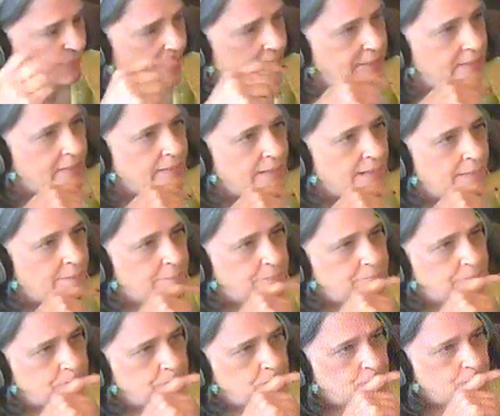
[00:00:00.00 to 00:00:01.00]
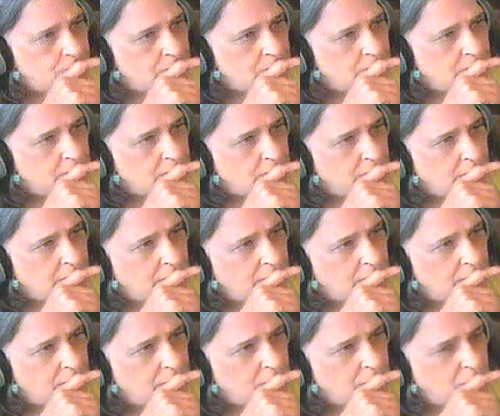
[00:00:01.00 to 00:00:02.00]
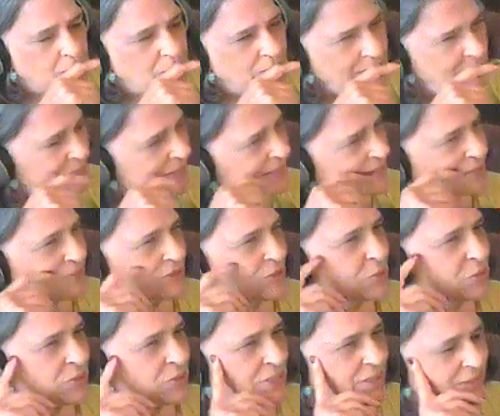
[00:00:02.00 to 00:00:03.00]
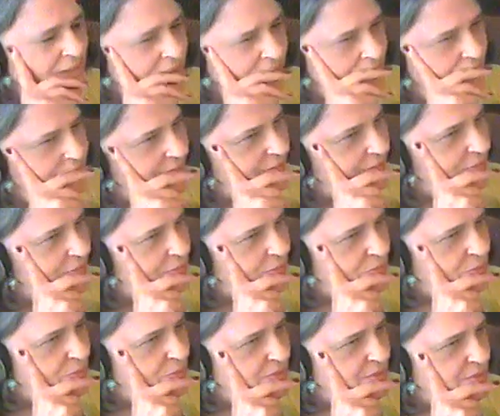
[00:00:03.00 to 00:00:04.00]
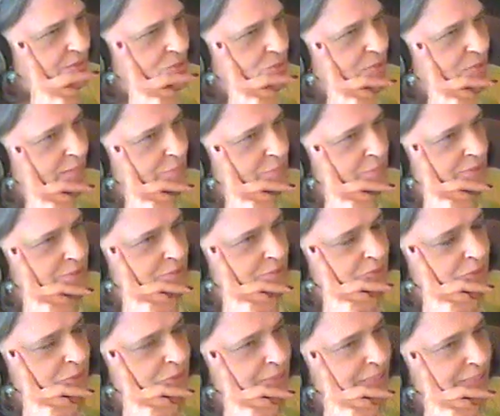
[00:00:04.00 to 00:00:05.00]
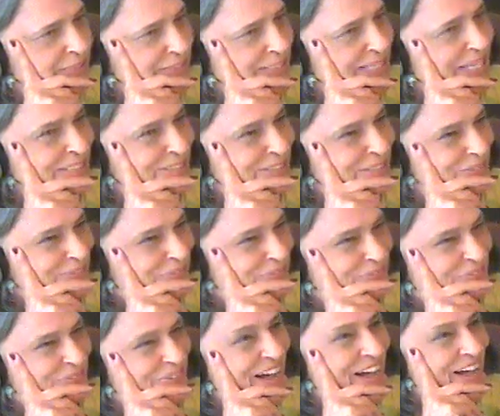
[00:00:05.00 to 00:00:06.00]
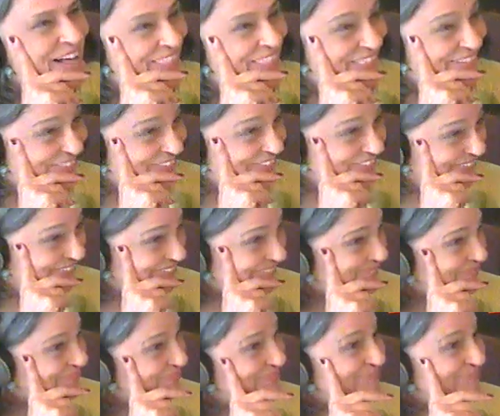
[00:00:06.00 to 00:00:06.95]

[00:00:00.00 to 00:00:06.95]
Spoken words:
And what about you didn't strike me as a very attentive father.